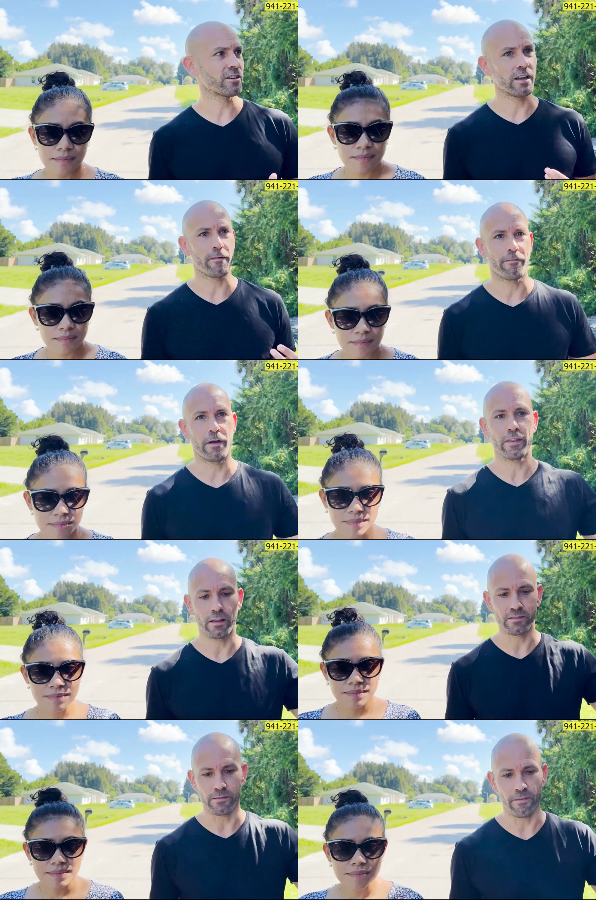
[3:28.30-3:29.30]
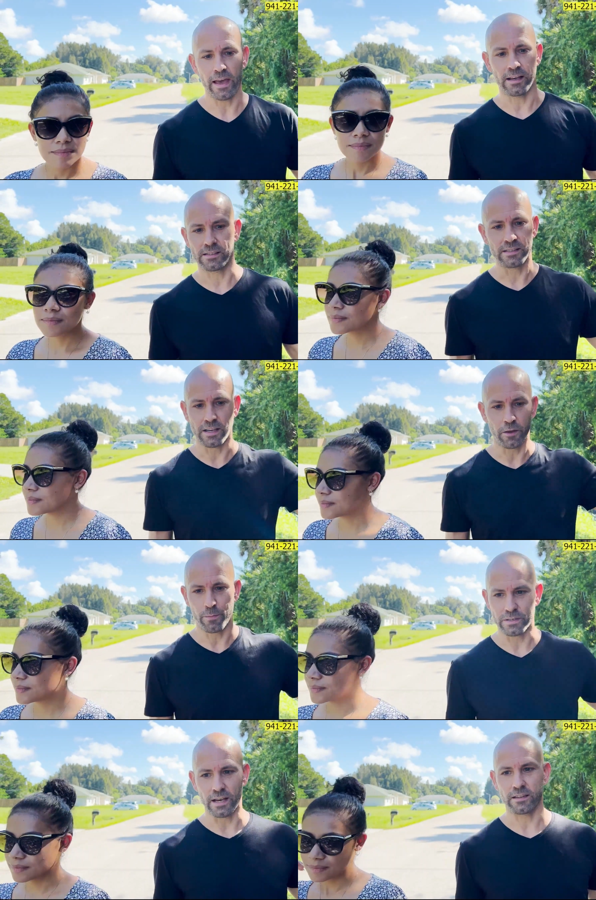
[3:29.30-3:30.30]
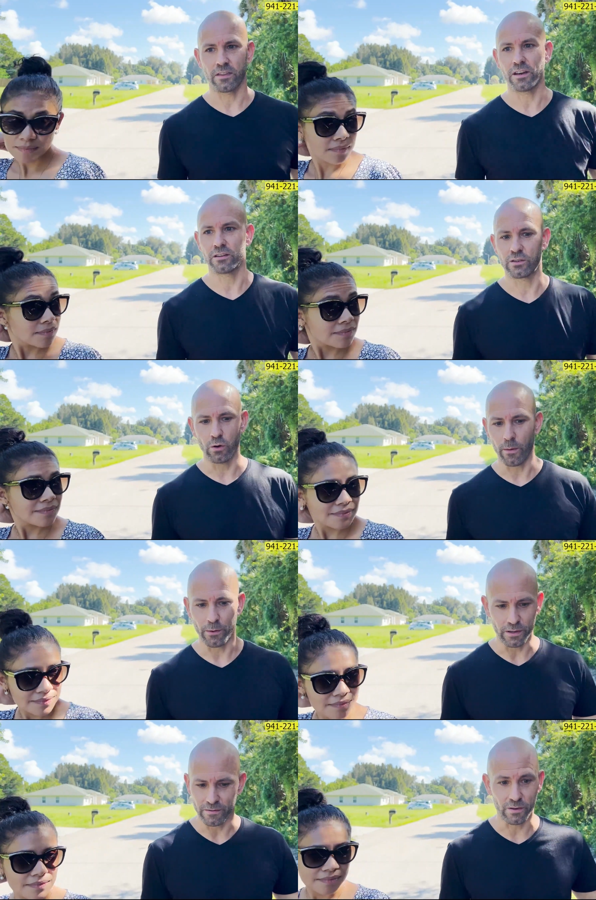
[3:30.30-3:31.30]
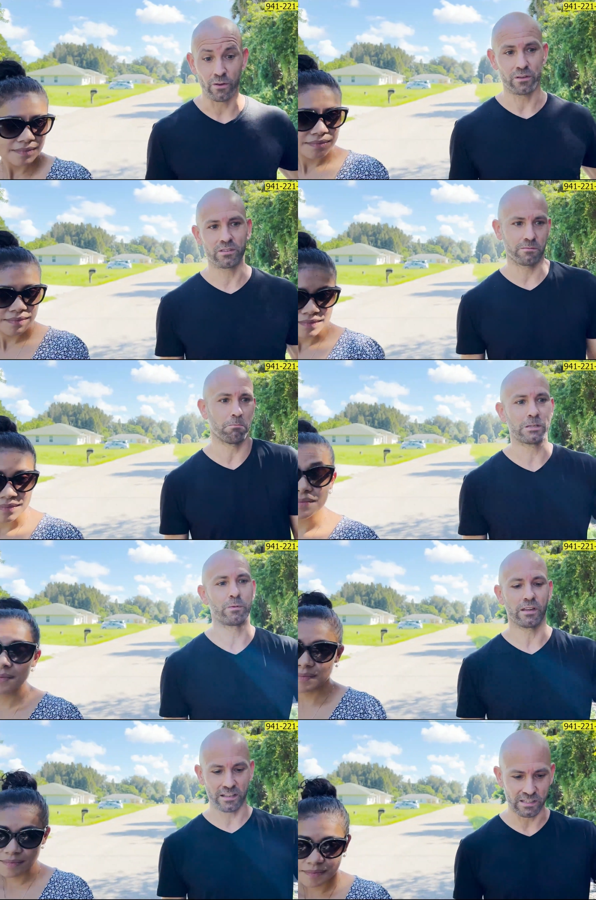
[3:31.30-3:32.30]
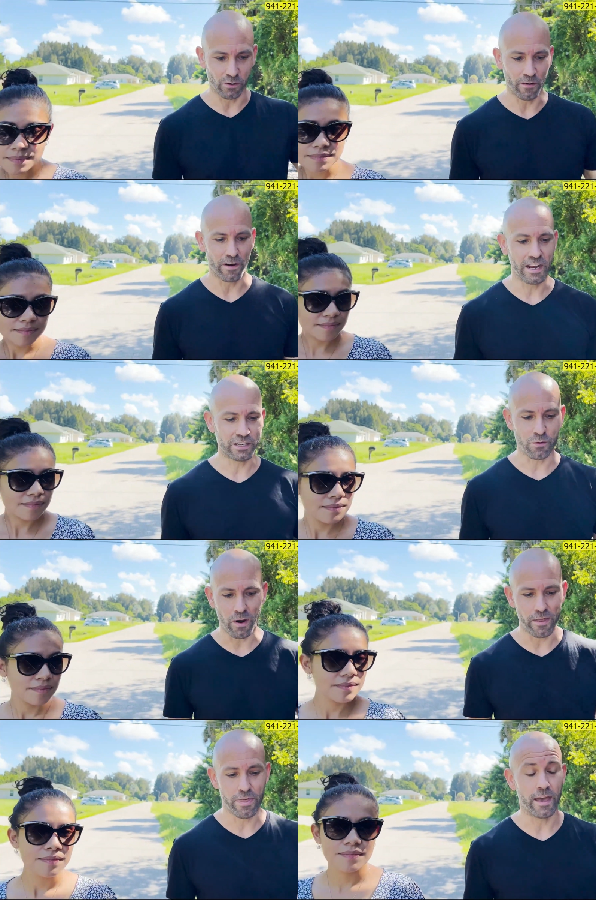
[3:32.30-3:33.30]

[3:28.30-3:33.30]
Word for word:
Speaker 1: actually have a friend that lives in Vegas. He said they're protected there too, I believe. So it must be like sort of a nationwide